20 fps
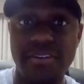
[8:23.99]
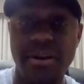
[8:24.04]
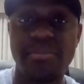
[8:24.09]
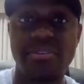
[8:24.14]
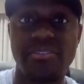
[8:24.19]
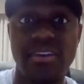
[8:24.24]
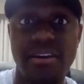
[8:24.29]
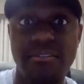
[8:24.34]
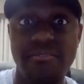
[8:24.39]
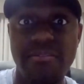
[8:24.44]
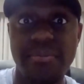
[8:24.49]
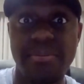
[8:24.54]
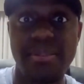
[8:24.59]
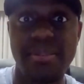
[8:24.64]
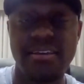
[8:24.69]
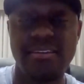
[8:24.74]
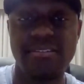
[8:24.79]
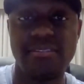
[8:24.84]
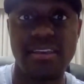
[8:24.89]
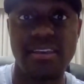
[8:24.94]
I'm saying every
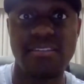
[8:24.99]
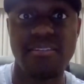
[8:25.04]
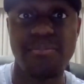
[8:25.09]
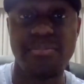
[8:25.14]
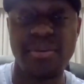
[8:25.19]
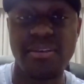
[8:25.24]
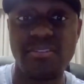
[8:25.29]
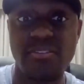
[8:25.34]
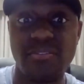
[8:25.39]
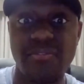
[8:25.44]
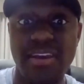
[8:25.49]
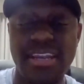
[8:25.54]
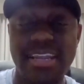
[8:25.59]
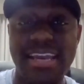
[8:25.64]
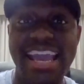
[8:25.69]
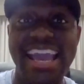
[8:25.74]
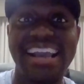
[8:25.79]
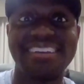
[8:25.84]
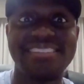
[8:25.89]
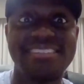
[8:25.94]
place in Pennsylvania
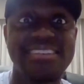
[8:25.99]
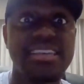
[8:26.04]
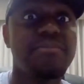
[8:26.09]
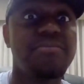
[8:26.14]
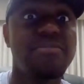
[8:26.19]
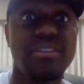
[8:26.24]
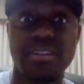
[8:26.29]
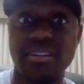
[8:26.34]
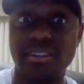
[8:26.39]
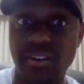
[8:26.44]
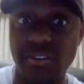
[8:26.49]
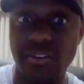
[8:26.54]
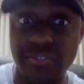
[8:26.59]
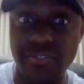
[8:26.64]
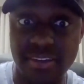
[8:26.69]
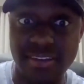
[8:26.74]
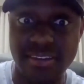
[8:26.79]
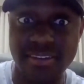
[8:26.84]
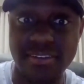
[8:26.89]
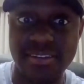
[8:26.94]
except
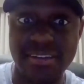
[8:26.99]
Philadelphia,